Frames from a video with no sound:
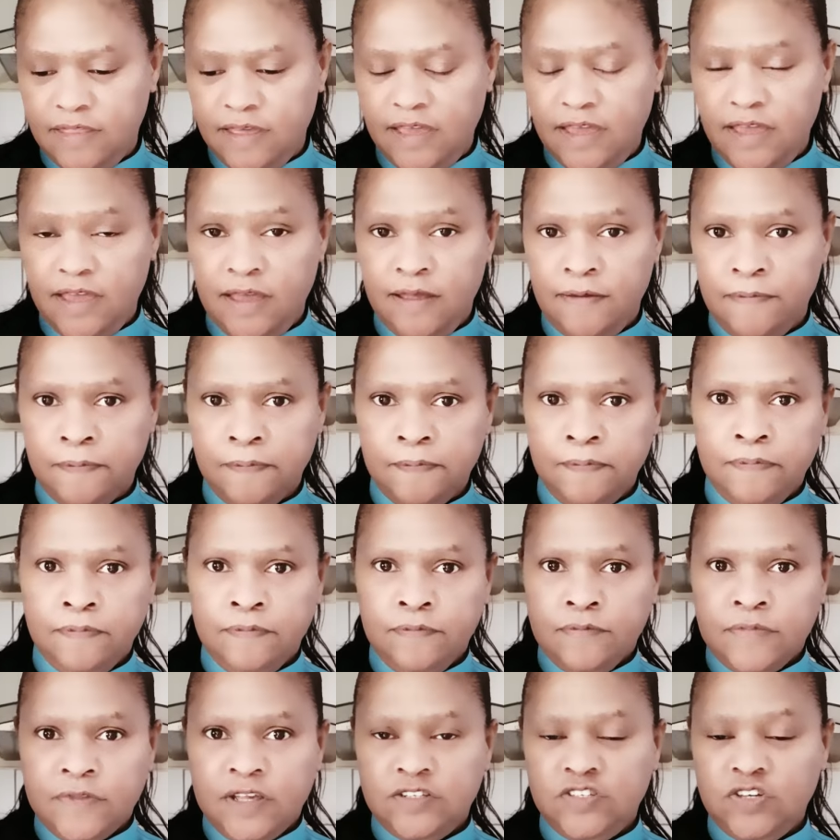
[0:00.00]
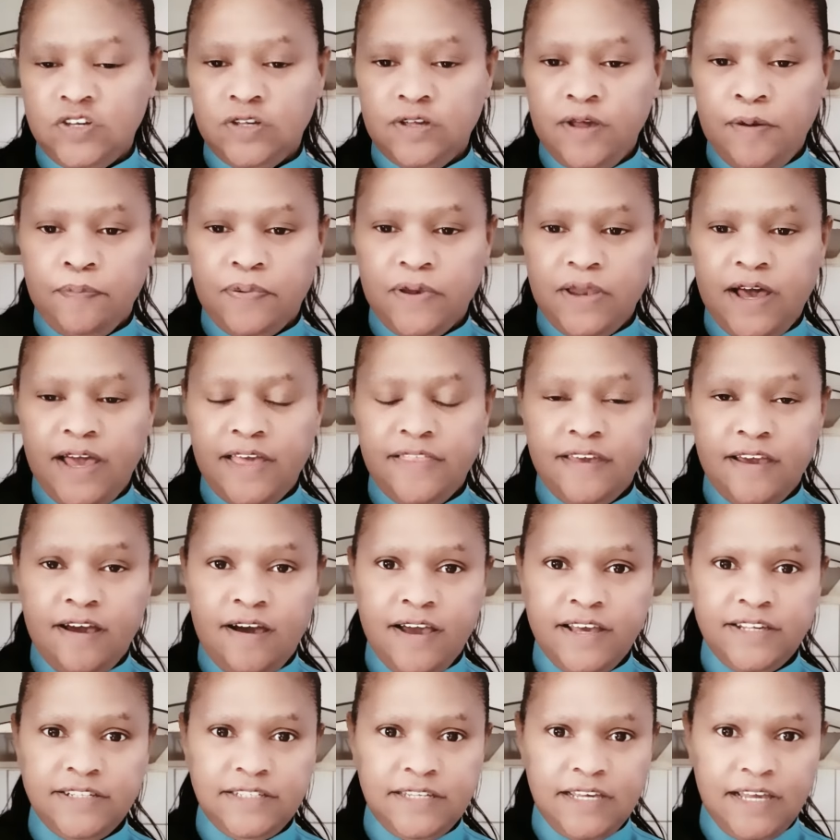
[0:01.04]
the, to apply the
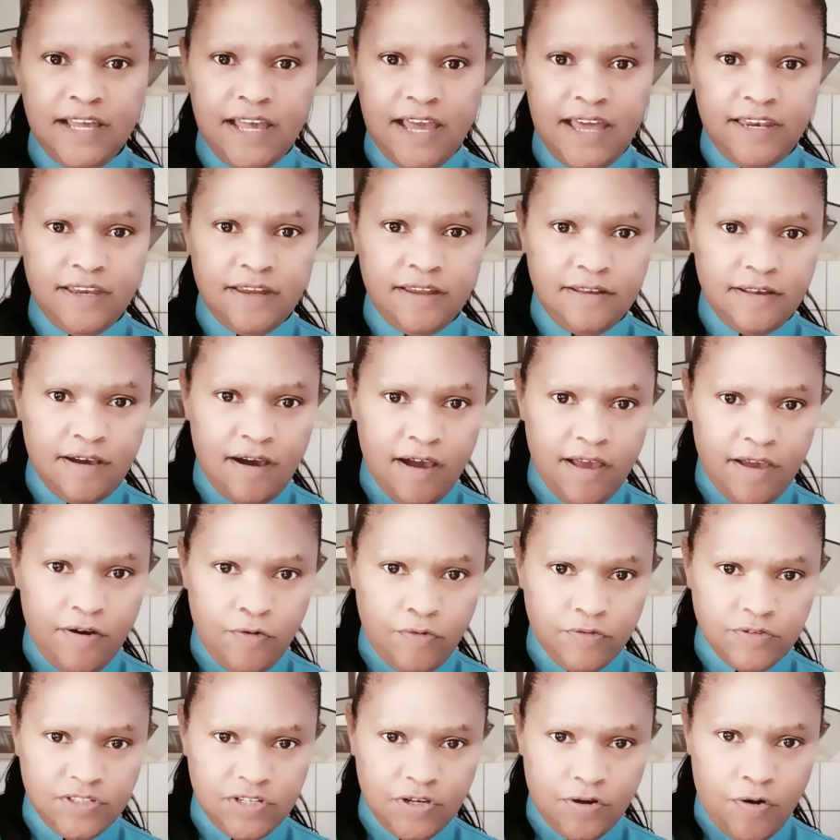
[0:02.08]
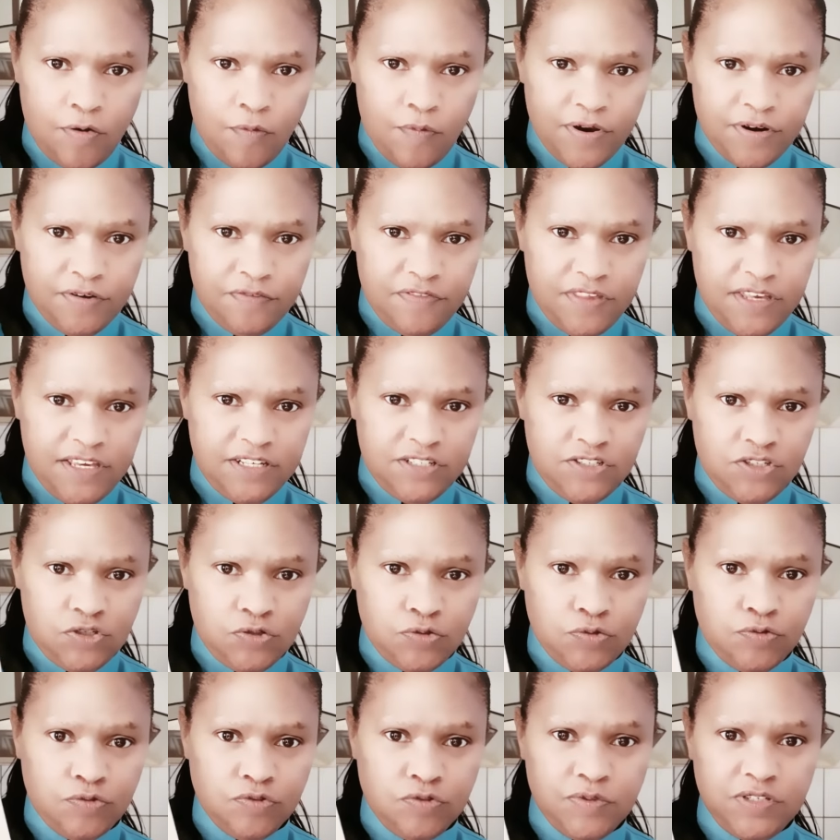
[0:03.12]
icing. And I also got one of these
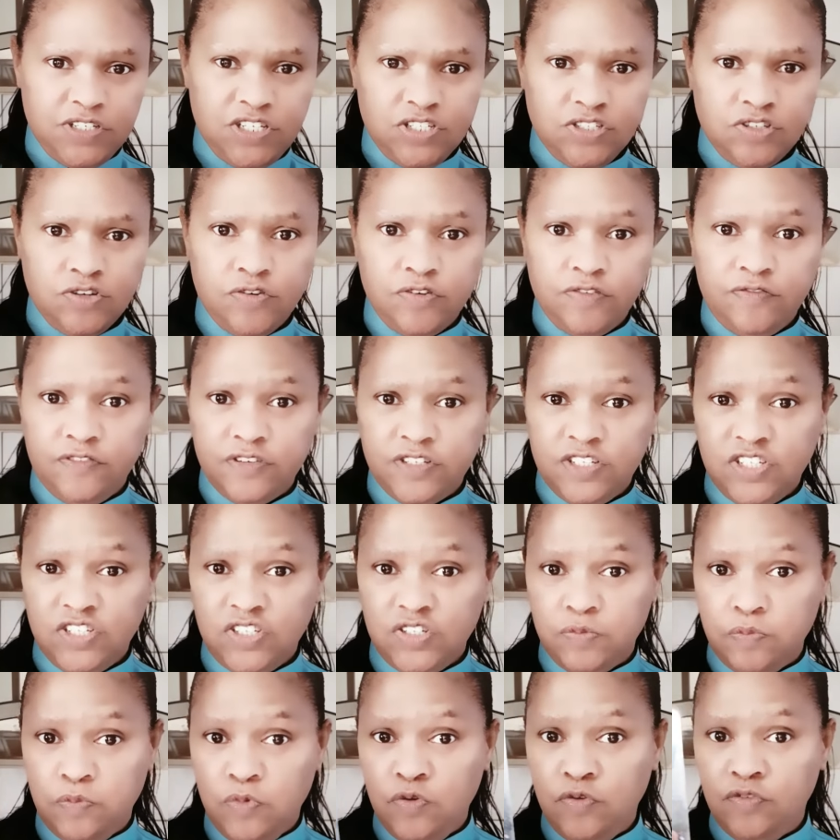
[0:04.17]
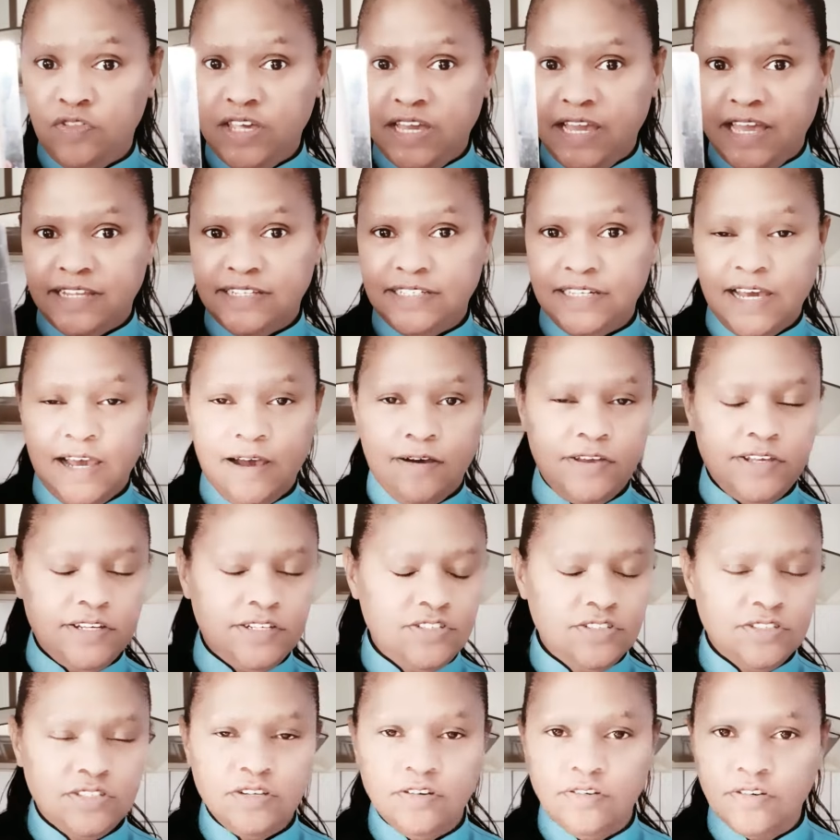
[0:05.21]
tools, which is good for smoothing it out. It
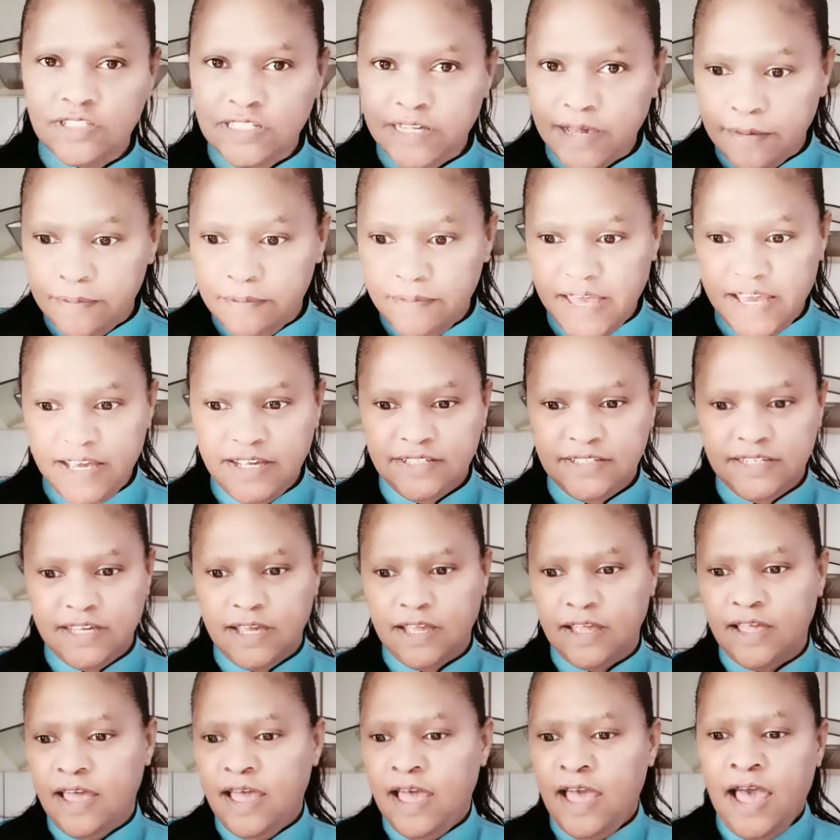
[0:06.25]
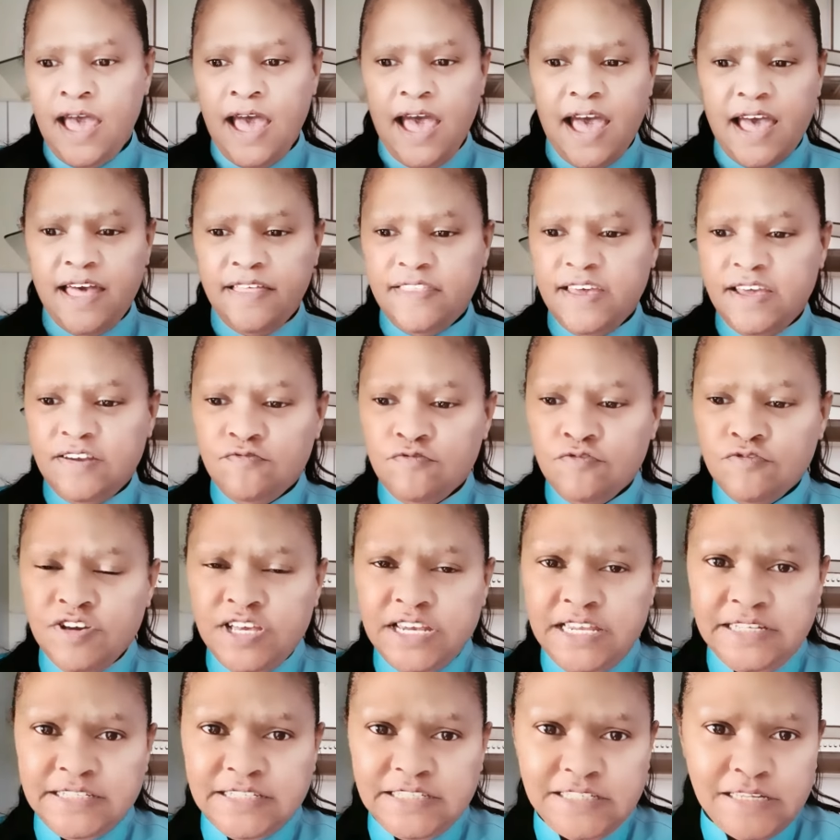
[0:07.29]
just looks amazing. And then
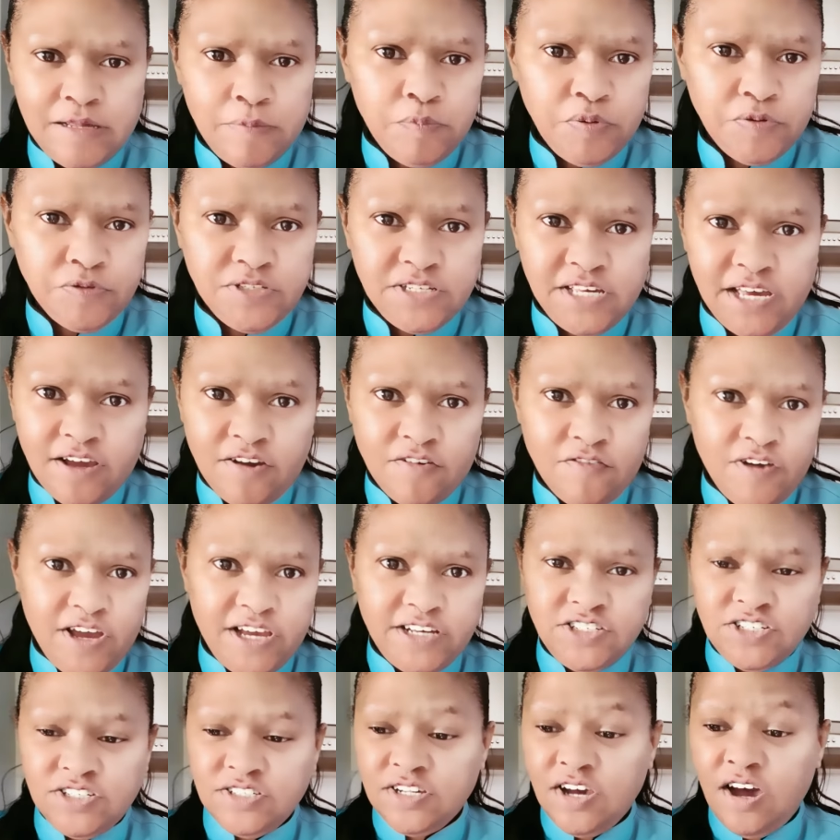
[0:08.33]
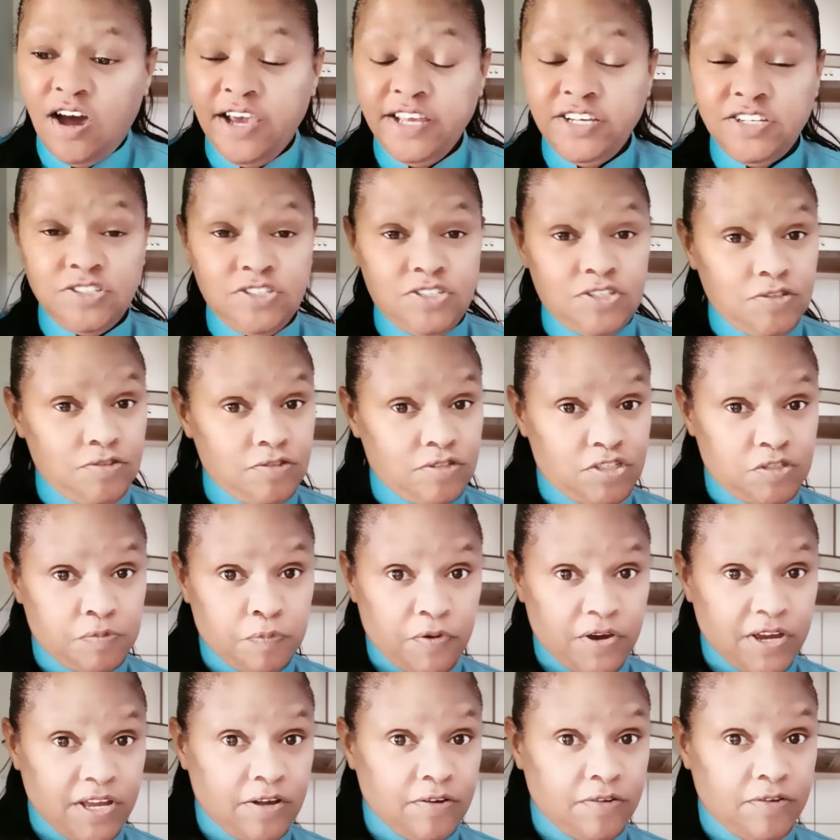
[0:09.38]
really simple decorations. I just use
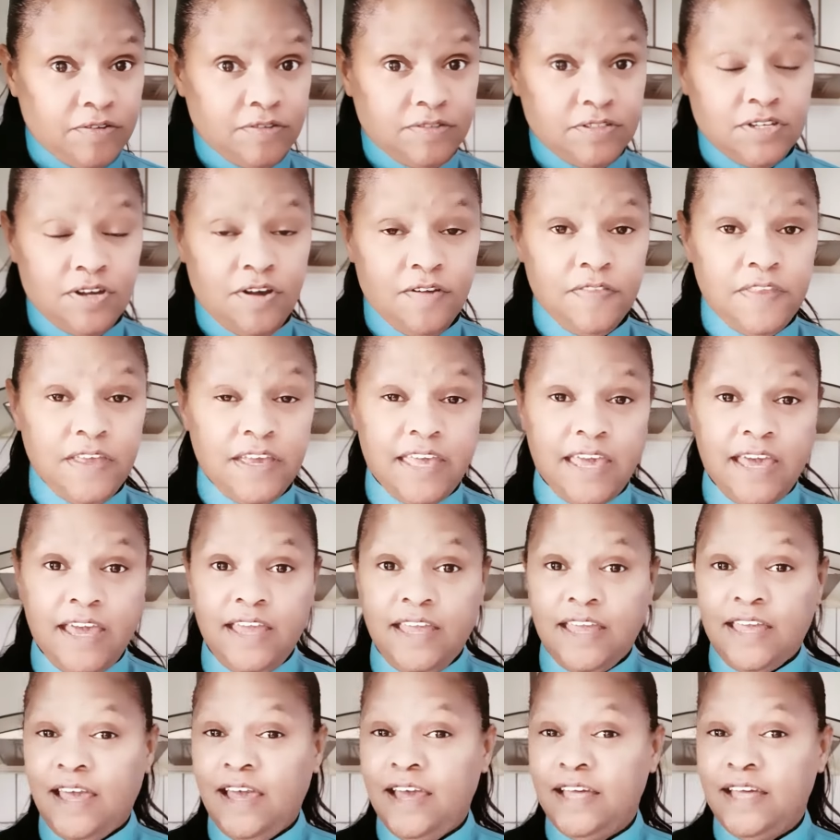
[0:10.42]
sprinkles on the cake,